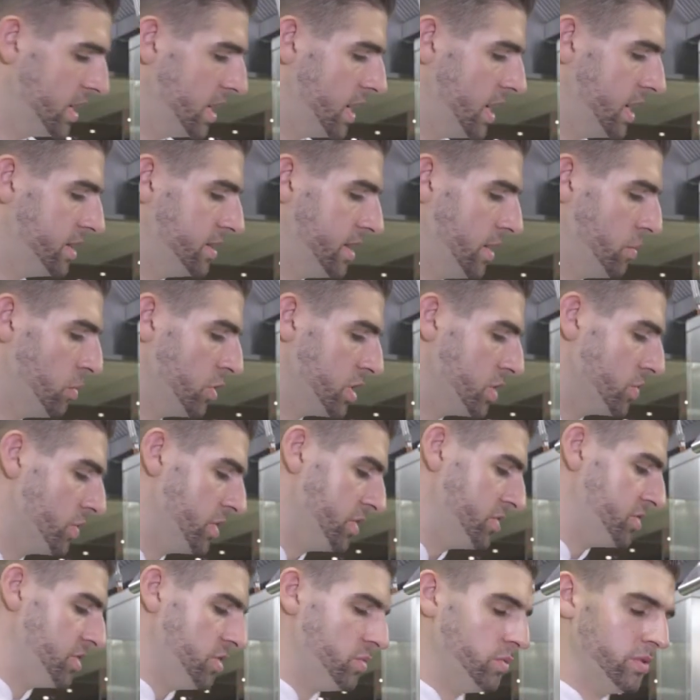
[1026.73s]
and then what you want
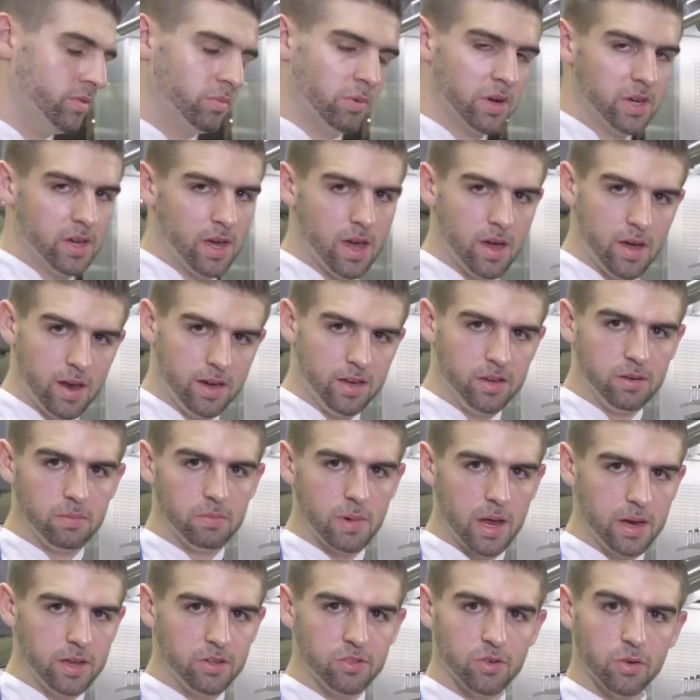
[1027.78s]
to do with when you're
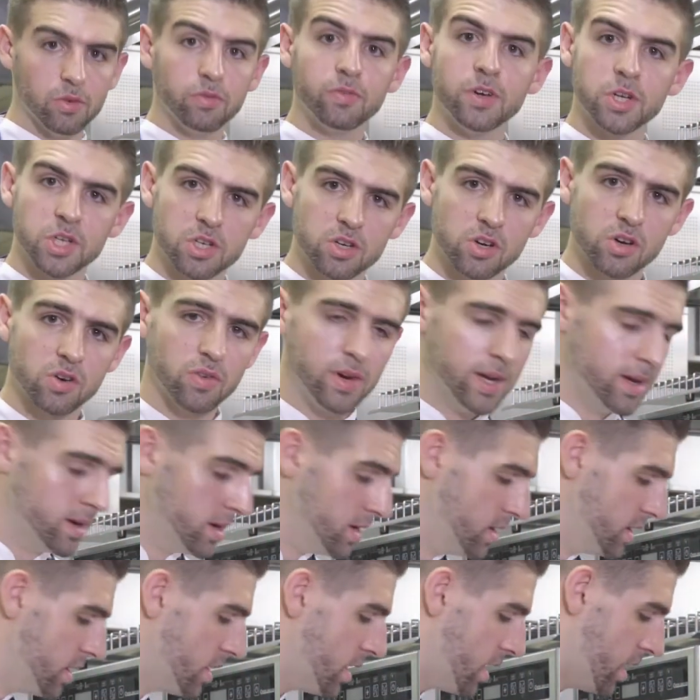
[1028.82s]
any sort of fish cookery,
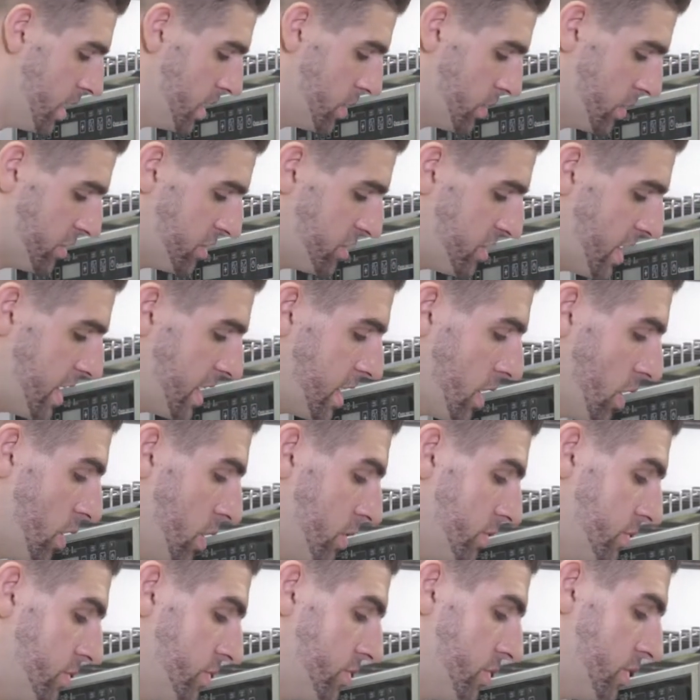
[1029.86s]
you want to take it
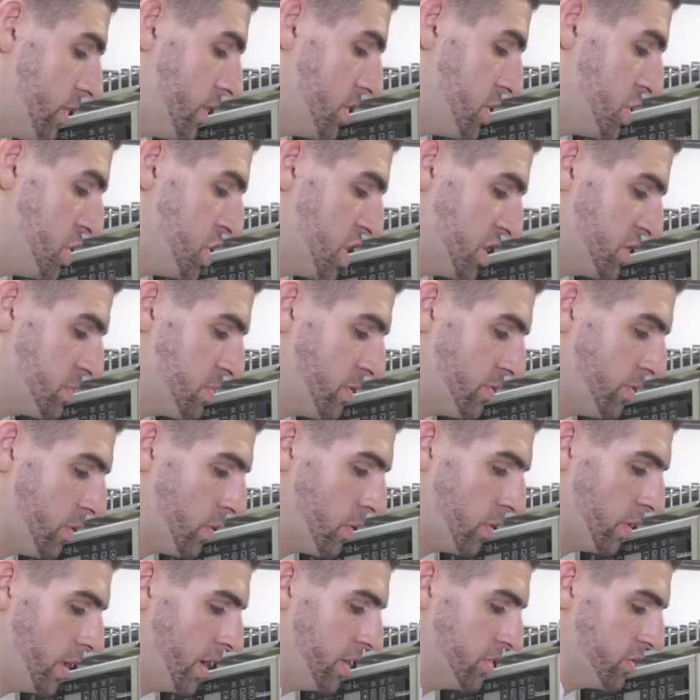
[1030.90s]
off just
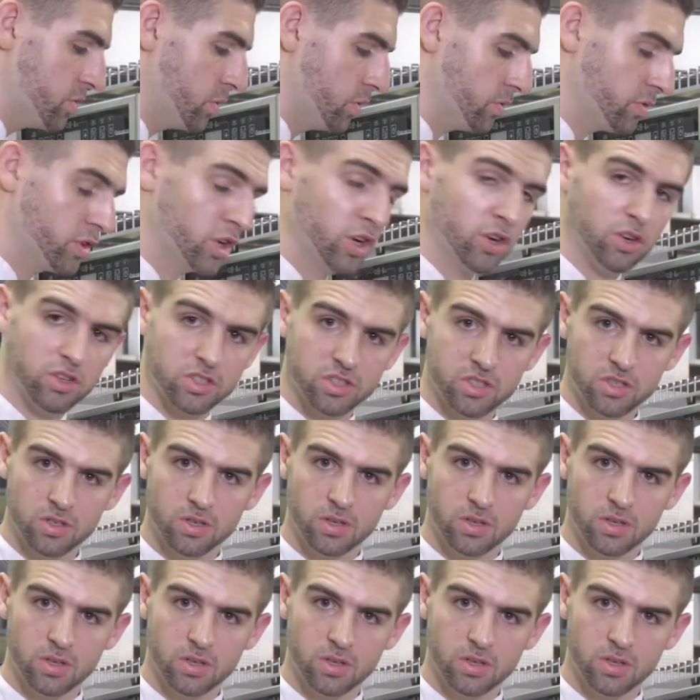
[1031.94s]
before it's sort of cooked